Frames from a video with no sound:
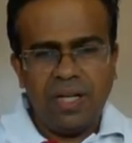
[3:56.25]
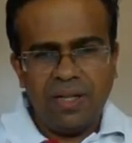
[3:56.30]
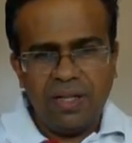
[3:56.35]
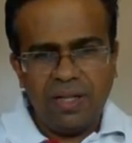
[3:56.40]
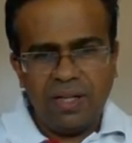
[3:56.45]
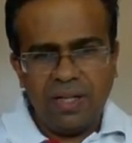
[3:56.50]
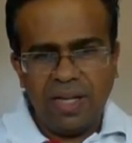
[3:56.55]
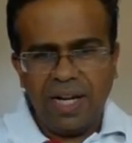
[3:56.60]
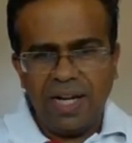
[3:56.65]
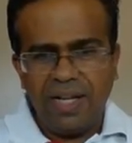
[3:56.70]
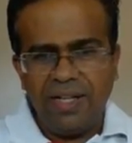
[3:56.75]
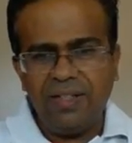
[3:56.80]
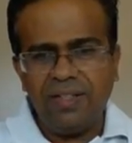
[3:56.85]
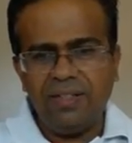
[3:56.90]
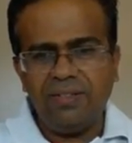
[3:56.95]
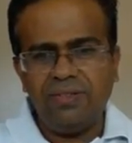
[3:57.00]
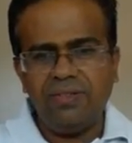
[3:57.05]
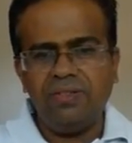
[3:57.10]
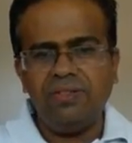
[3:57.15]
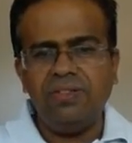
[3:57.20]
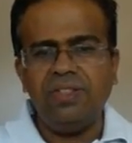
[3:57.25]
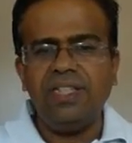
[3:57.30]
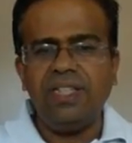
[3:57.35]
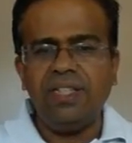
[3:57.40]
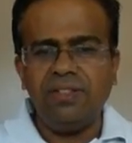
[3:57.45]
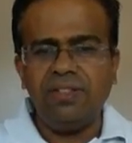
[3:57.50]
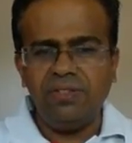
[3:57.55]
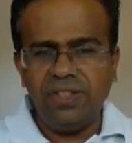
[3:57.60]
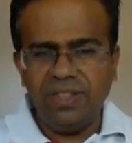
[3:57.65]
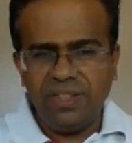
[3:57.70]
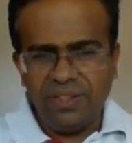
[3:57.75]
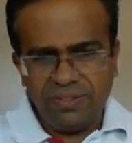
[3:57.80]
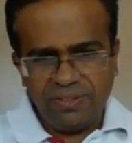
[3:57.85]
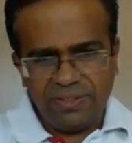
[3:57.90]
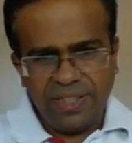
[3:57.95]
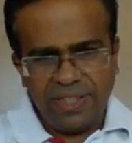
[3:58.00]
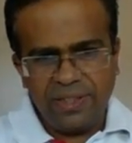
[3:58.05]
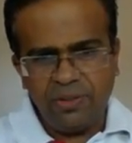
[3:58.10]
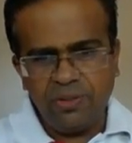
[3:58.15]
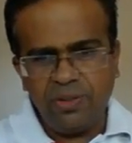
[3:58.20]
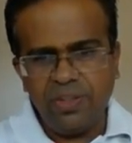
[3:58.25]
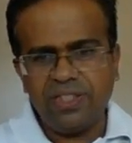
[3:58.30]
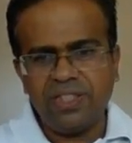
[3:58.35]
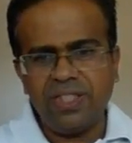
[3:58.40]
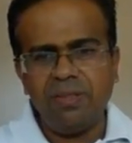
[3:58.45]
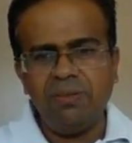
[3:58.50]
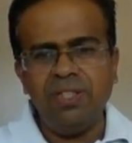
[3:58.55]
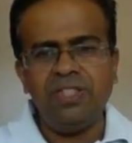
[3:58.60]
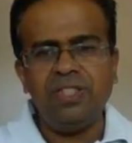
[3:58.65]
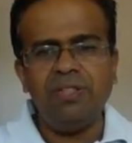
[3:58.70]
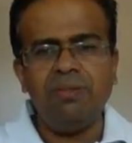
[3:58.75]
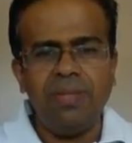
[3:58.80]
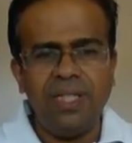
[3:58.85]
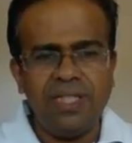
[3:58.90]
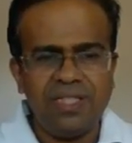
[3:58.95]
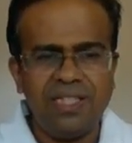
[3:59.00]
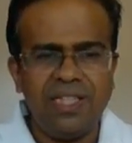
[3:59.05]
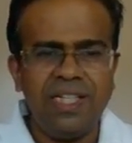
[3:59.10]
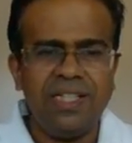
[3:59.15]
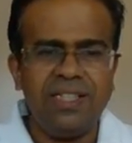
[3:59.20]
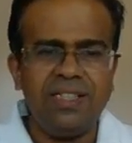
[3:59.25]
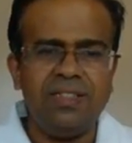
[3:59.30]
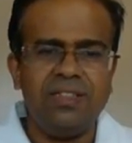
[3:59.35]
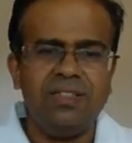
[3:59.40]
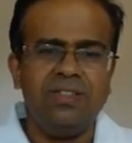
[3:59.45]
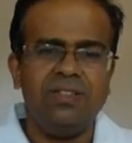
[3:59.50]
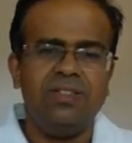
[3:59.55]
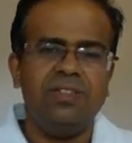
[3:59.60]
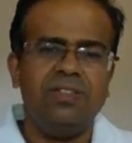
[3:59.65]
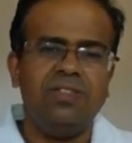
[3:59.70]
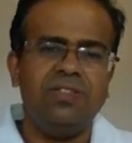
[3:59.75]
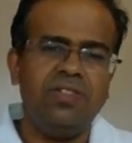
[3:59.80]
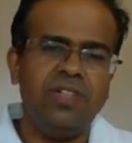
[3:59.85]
and we get to establish a baseline for